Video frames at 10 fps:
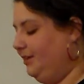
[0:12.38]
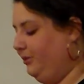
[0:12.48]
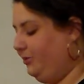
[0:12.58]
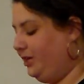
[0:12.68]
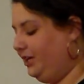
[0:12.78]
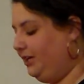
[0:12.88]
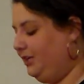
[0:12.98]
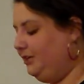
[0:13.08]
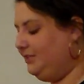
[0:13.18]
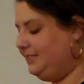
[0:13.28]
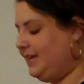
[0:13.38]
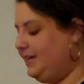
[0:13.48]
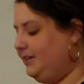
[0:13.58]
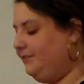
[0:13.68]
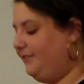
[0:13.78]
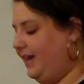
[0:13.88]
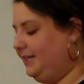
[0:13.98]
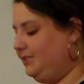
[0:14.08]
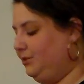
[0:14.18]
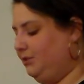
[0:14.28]
Lord, you set your
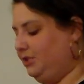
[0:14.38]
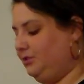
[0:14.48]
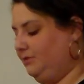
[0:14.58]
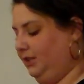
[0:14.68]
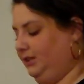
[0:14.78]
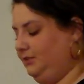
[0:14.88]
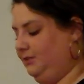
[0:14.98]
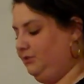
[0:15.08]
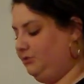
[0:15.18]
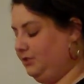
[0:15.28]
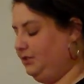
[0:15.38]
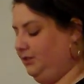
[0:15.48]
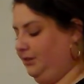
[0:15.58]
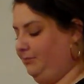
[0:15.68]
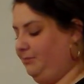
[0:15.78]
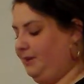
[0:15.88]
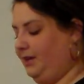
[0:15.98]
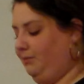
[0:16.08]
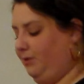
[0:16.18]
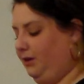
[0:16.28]
face towards Jerusalem
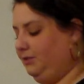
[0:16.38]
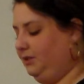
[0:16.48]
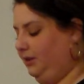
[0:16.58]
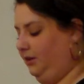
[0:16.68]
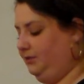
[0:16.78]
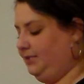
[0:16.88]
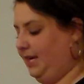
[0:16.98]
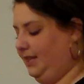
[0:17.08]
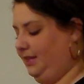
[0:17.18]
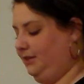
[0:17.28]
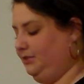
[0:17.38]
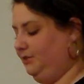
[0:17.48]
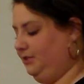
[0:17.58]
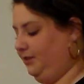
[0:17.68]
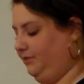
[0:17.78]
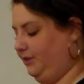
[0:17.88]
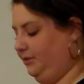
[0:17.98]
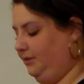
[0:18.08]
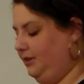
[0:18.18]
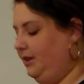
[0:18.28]
and walked alongside those who suffer.